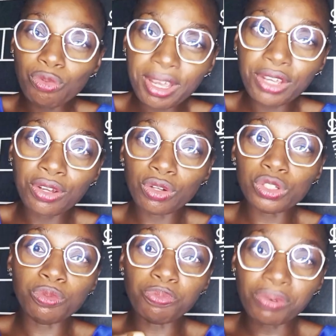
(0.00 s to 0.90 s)
you not to
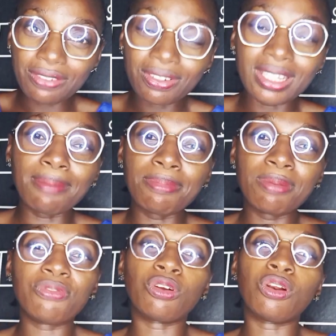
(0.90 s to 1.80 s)
breastfeed that baby for
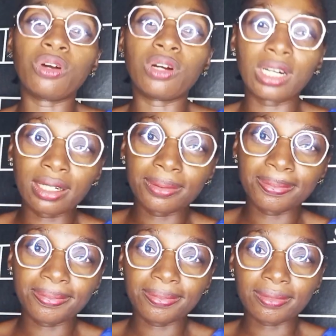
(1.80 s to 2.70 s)
long
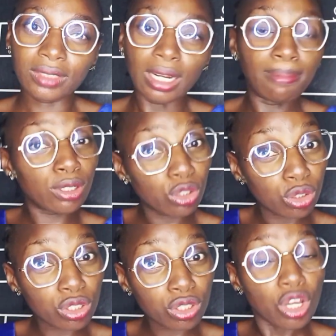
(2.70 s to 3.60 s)
because
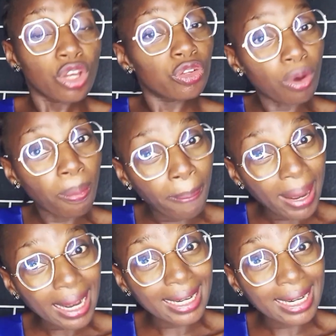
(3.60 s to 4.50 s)
your back at
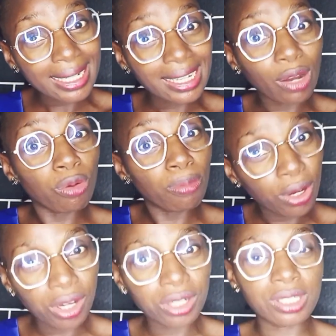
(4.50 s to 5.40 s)
that time will be hurting.